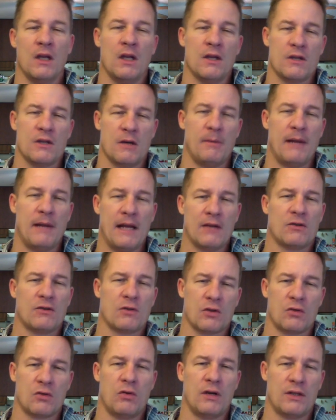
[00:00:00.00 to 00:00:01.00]
So I'm going to answer
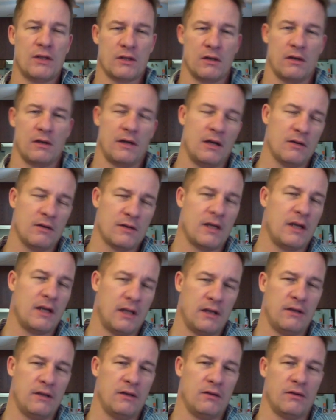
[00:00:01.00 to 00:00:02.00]
his question. Here's how you
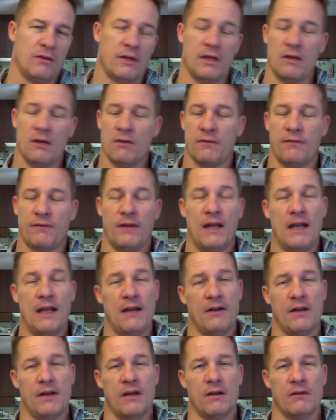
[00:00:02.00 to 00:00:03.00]
can do it. You can either fly
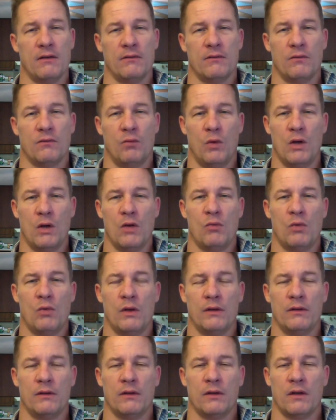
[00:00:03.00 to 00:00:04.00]
out here,
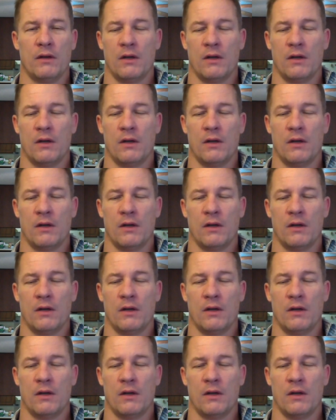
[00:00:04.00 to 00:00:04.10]
one-on-one.